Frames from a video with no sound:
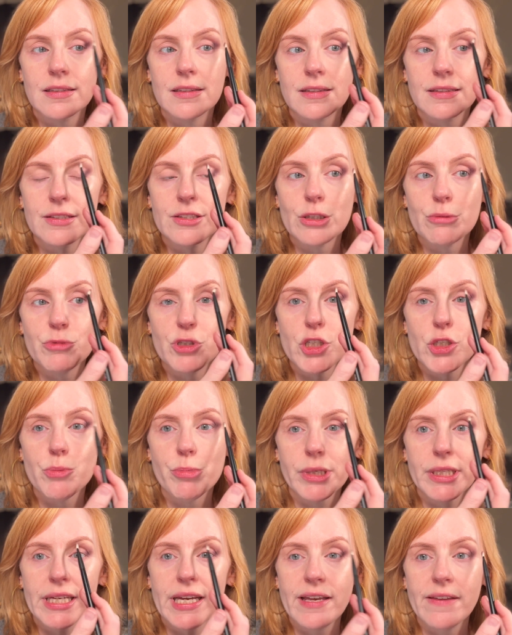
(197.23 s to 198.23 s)
So I'm just
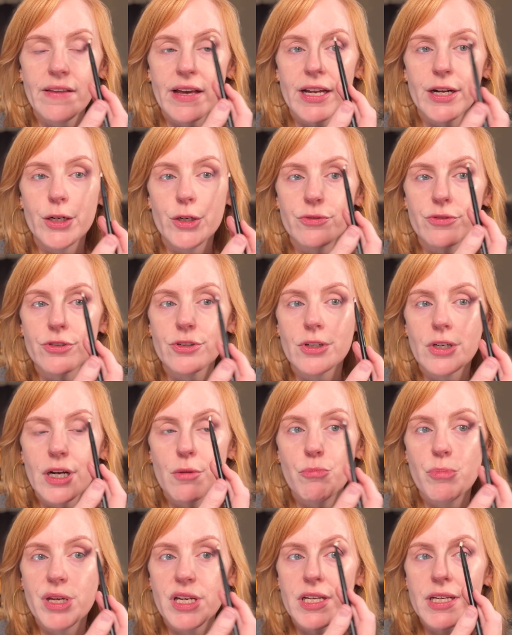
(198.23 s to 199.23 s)
bringing that over a
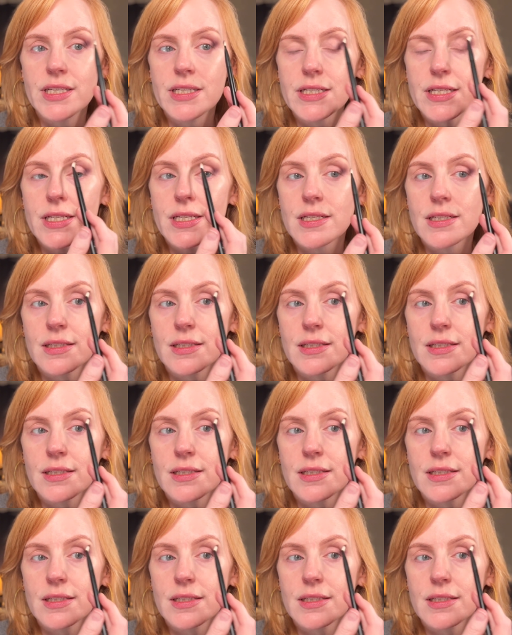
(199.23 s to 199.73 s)
bit.